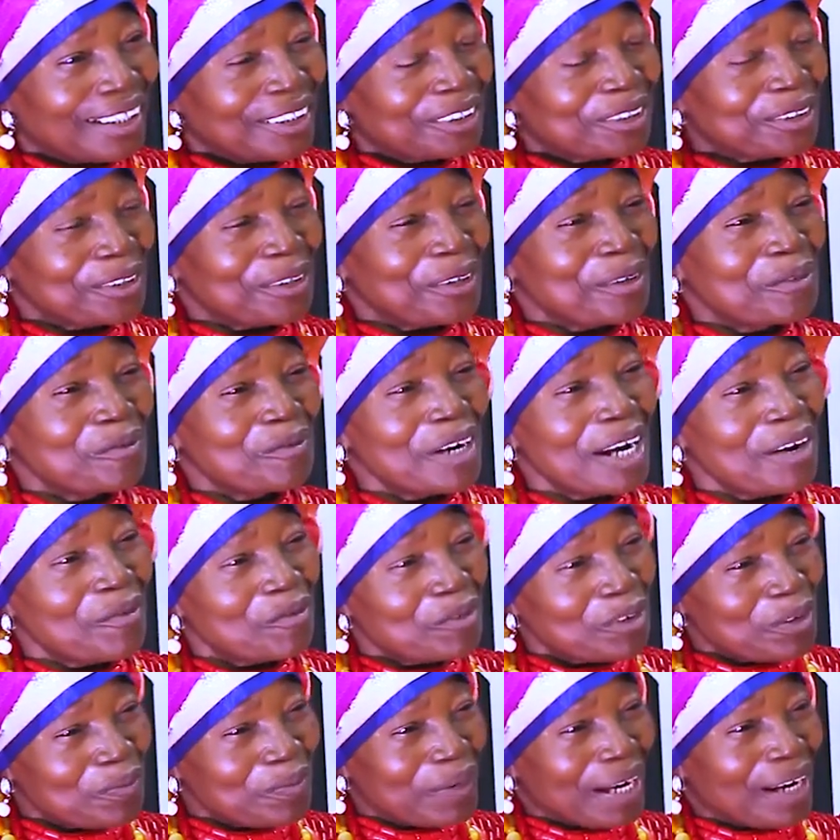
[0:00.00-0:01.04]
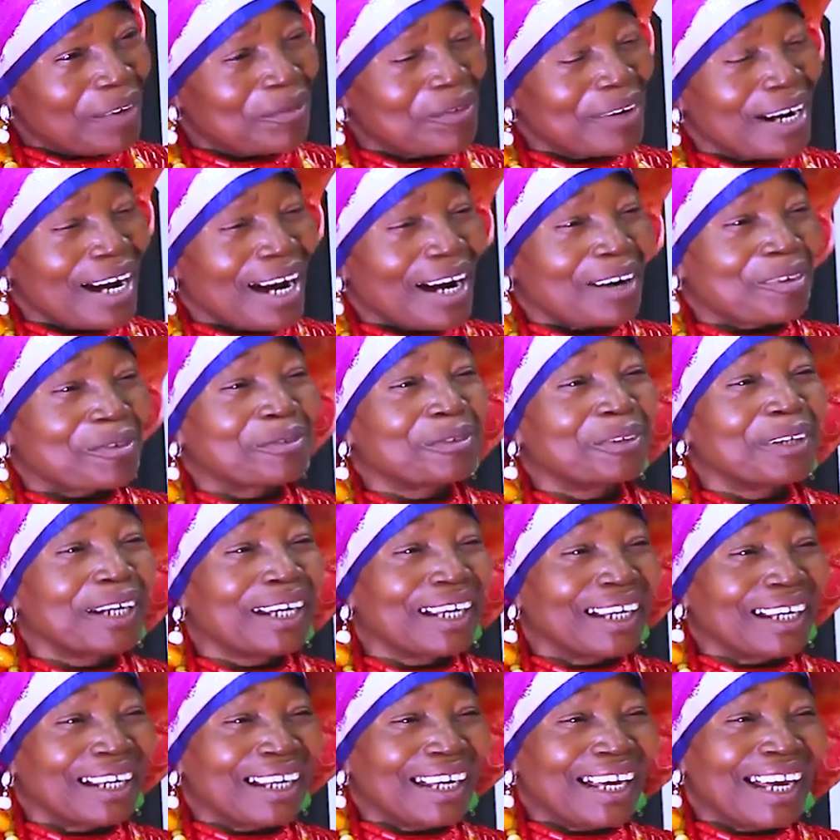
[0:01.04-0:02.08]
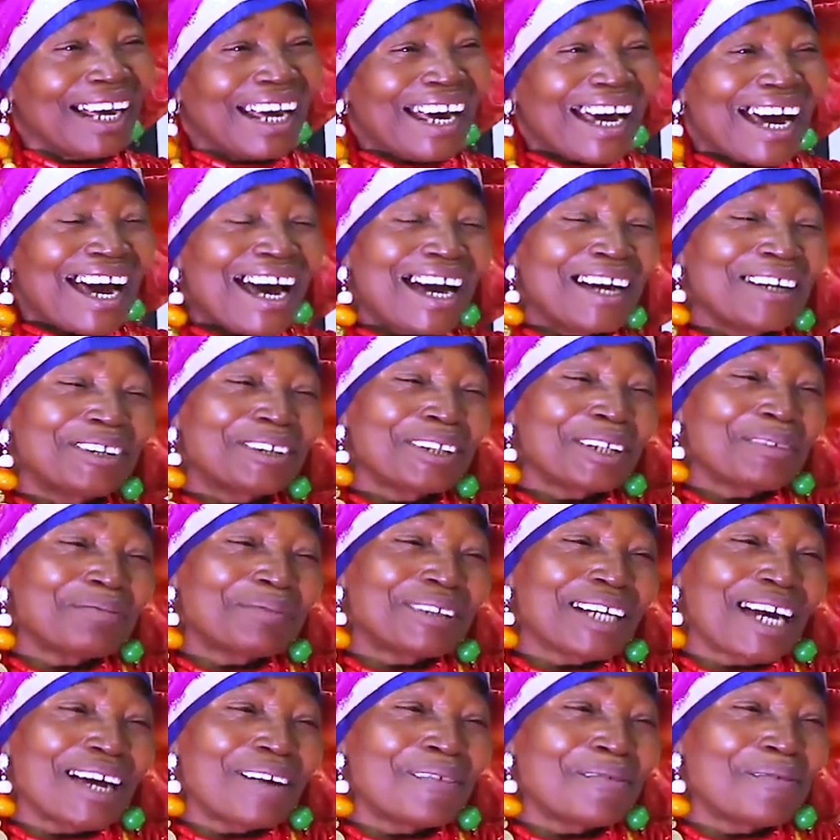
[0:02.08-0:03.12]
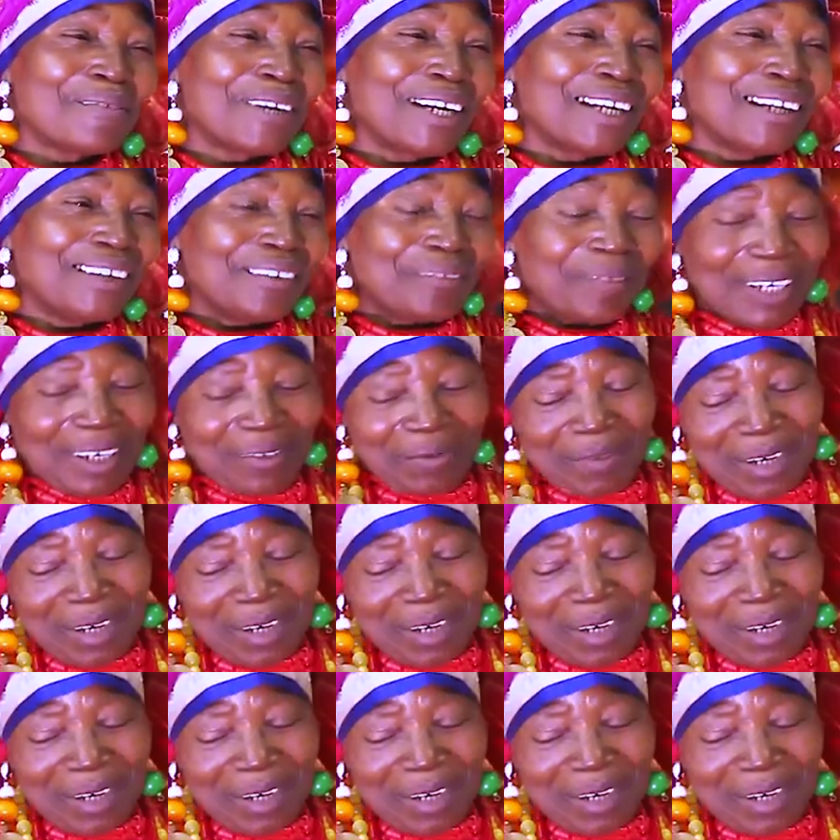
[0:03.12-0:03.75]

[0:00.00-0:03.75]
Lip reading: So we women, we are queen. And sometimes we